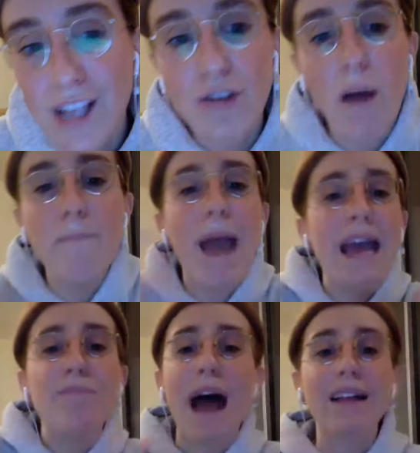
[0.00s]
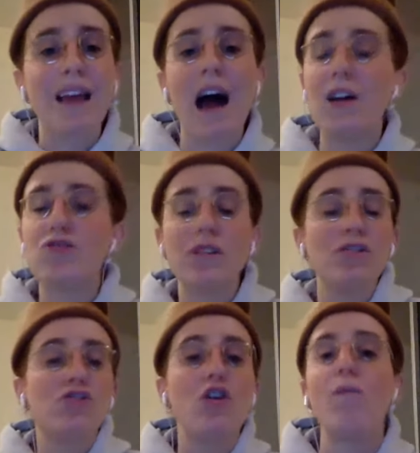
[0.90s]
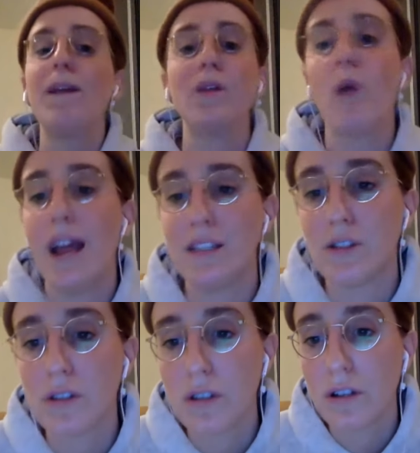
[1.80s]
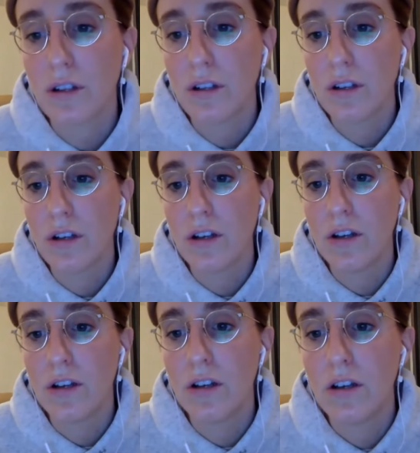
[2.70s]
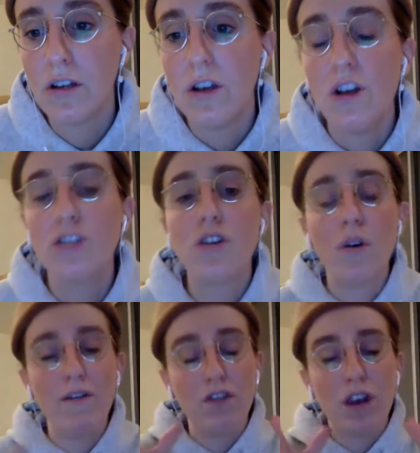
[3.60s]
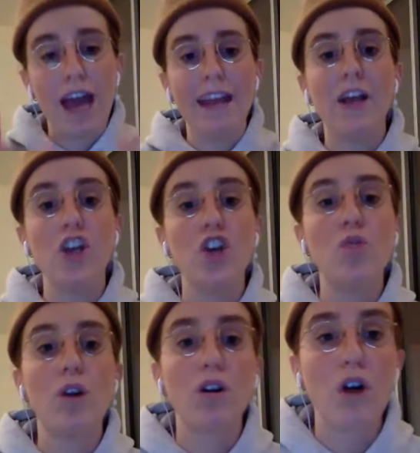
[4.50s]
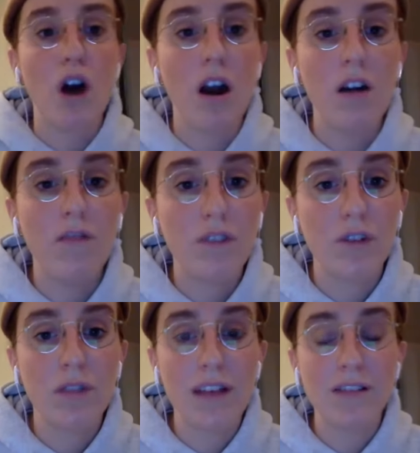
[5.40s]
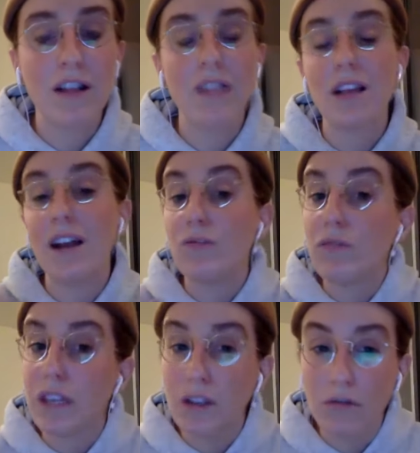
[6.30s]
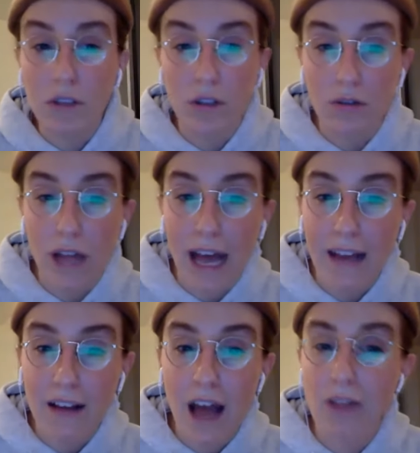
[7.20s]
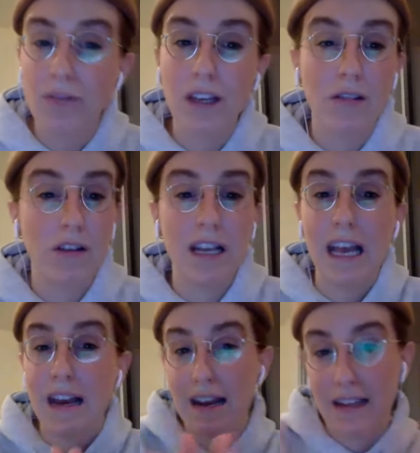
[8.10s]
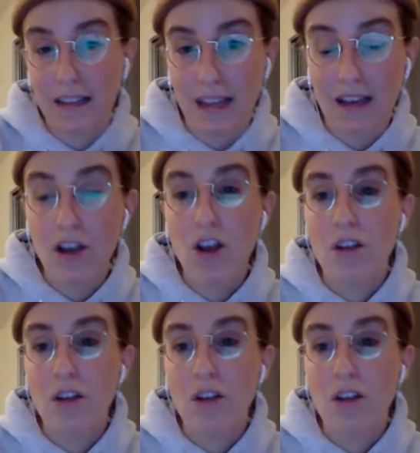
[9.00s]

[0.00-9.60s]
So I made back the $100 in so many ways. So if you're getting a newer car for $2,000, I don't think you can do that. I don't think you're going to get anything